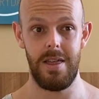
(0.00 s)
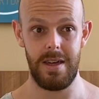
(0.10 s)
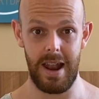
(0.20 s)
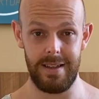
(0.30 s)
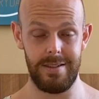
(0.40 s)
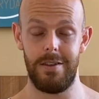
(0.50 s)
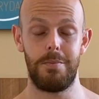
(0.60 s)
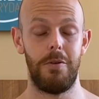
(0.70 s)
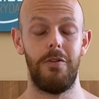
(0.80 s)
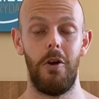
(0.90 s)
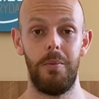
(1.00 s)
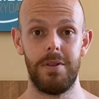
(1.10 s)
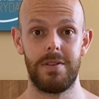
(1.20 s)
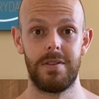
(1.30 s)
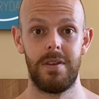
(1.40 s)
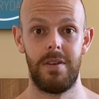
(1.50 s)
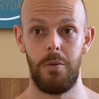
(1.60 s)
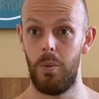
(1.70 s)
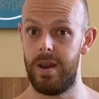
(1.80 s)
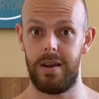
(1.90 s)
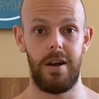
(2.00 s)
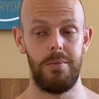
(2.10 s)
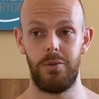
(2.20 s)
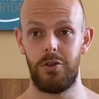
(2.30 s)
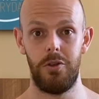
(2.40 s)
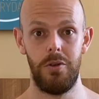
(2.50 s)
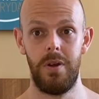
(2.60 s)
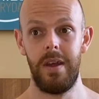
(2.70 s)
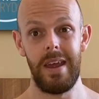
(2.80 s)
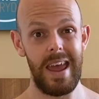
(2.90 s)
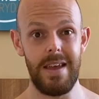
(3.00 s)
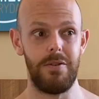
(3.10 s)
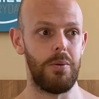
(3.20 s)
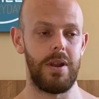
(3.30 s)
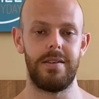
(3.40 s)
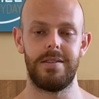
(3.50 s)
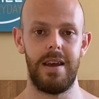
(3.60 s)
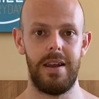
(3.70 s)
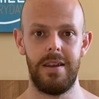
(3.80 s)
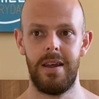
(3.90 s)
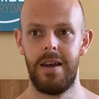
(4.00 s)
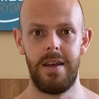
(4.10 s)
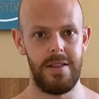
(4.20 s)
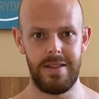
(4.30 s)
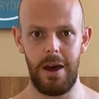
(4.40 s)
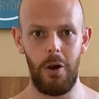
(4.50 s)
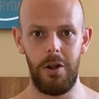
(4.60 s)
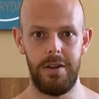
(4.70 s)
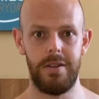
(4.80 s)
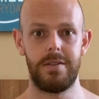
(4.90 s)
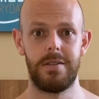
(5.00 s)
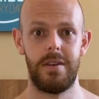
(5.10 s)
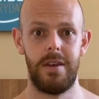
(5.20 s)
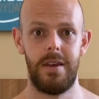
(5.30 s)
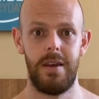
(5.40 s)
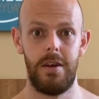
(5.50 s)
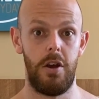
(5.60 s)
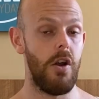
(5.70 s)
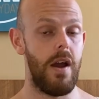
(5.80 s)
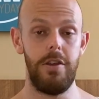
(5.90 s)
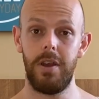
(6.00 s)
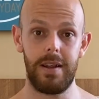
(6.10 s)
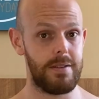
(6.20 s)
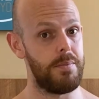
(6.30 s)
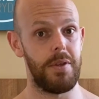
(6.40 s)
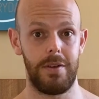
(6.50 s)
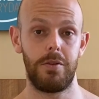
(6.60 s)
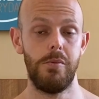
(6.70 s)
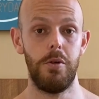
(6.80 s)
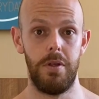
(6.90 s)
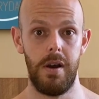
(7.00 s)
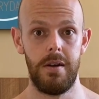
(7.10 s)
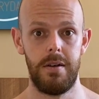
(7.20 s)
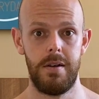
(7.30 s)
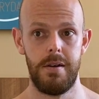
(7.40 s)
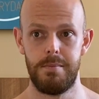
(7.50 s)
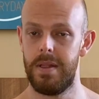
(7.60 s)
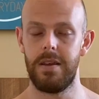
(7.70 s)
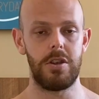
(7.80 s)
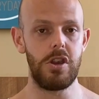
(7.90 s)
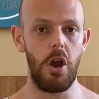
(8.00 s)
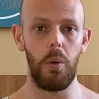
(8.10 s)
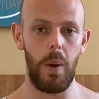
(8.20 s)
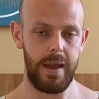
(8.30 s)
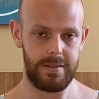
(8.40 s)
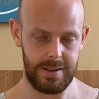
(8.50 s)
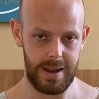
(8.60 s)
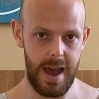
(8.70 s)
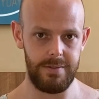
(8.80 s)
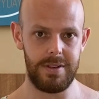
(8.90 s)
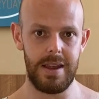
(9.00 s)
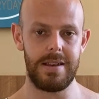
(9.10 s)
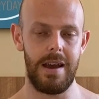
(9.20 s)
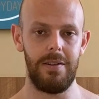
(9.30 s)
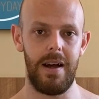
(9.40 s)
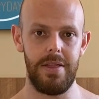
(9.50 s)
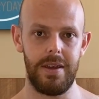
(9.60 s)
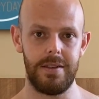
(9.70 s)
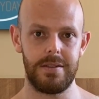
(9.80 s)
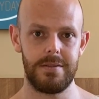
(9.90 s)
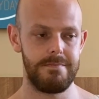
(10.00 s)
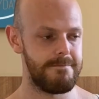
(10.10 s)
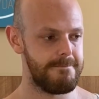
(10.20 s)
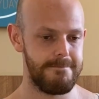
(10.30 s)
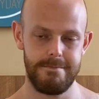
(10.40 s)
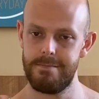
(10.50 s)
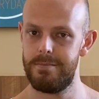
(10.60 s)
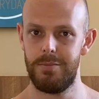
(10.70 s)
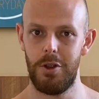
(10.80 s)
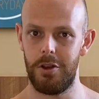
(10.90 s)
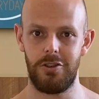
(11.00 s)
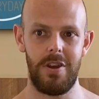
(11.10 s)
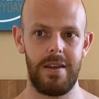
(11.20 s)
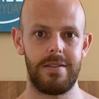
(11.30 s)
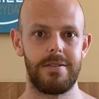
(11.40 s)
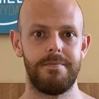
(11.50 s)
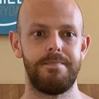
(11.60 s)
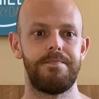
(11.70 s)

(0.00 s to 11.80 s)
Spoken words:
that has this performance when it comes to even what I said, that hotness. All right, you get something smoother, but there's no way it's gonna have detail like these. Not a chance.